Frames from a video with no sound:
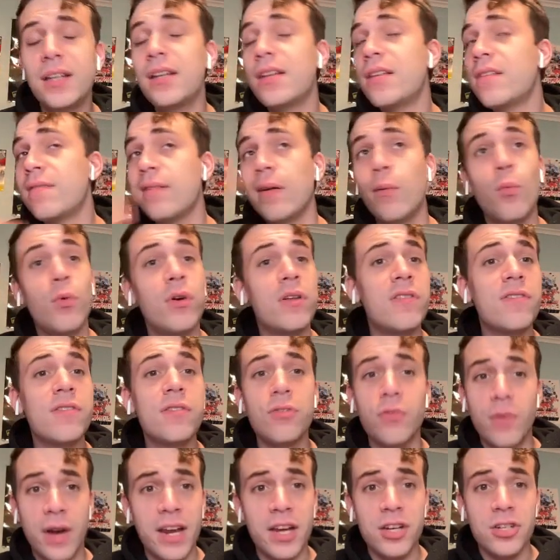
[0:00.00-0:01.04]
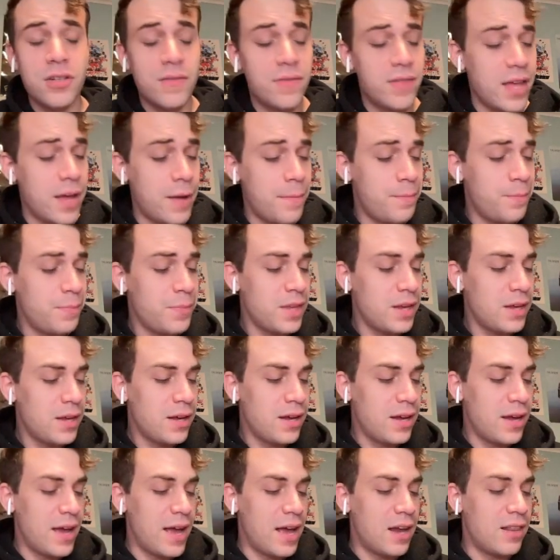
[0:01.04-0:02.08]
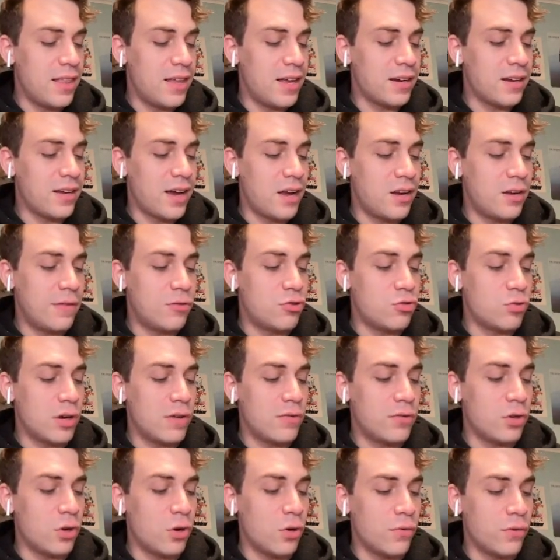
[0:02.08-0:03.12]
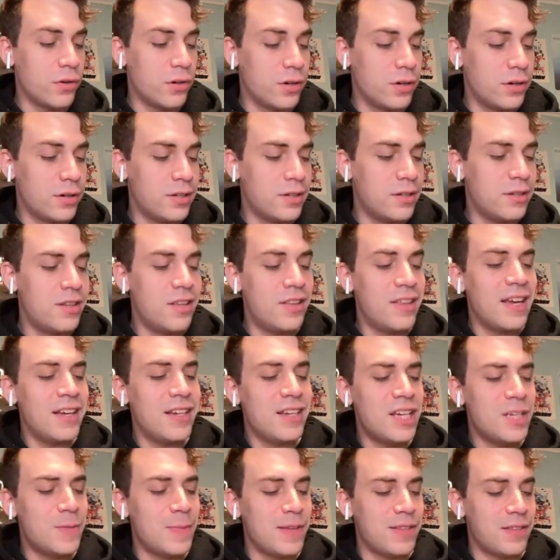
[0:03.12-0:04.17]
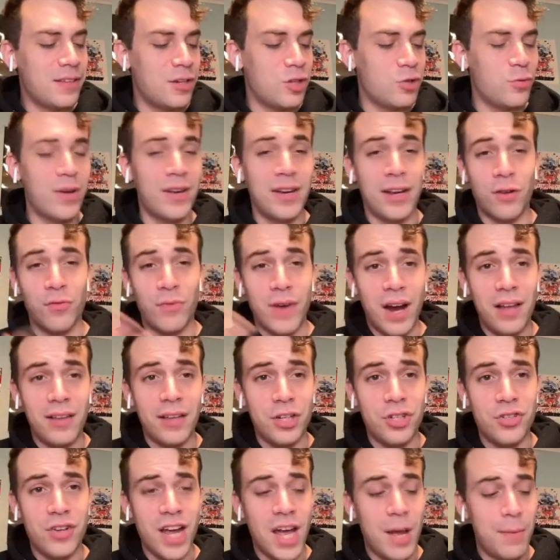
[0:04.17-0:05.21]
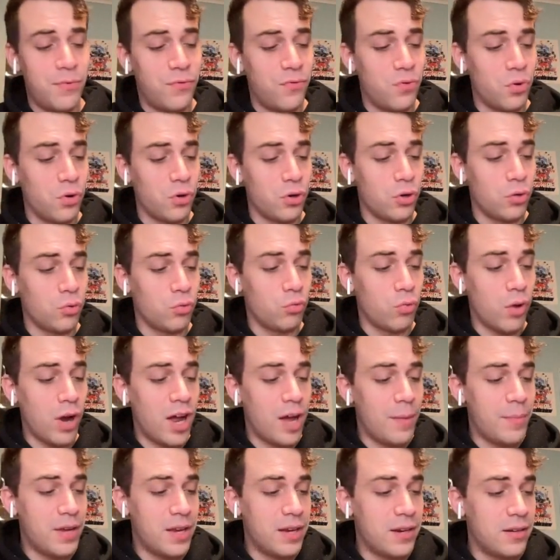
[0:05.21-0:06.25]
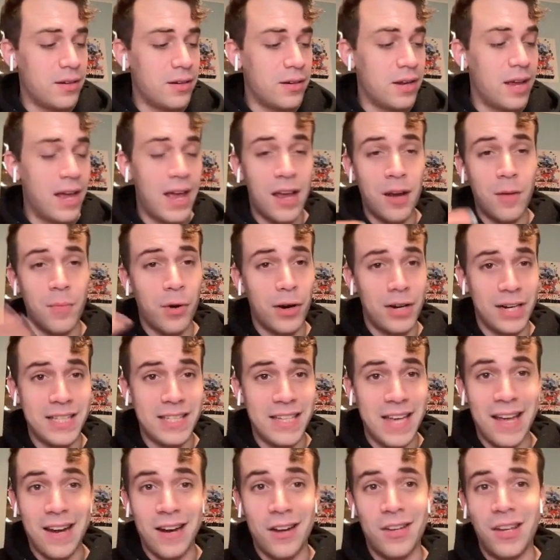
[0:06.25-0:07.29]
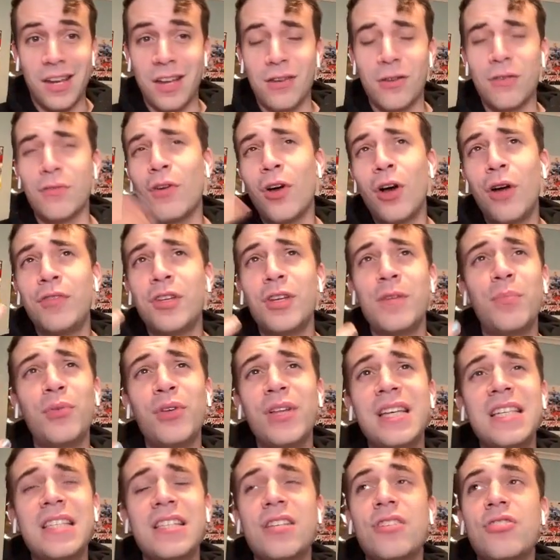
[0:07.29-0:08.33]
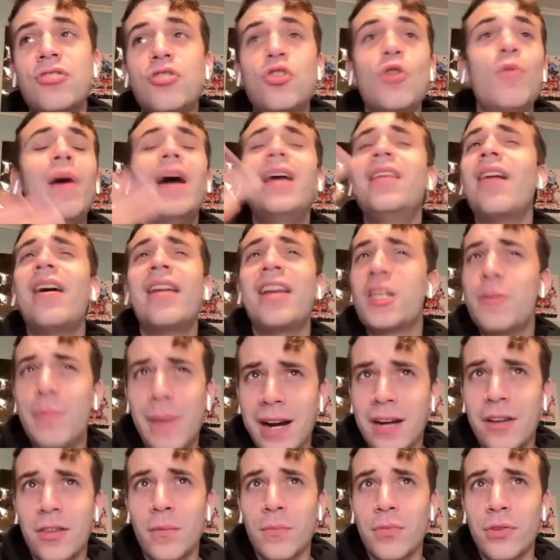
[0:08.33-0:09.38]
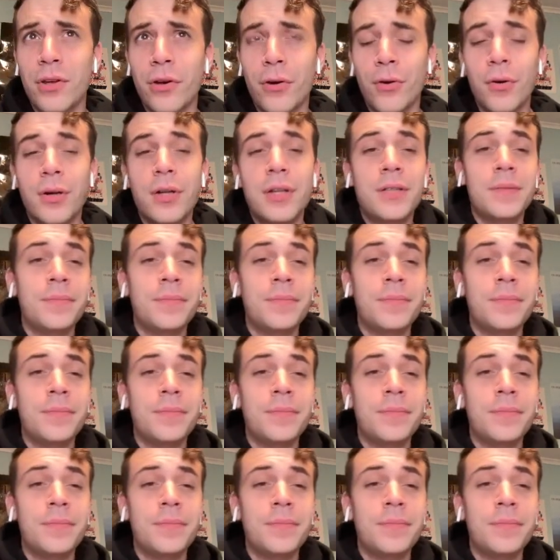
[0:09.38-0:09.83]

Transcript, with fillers: someone's in range of them, and then kind of drift over. The, the idea is basically just creating a rally trap for Robin and Bernadetta to get involved in places you might not expect them to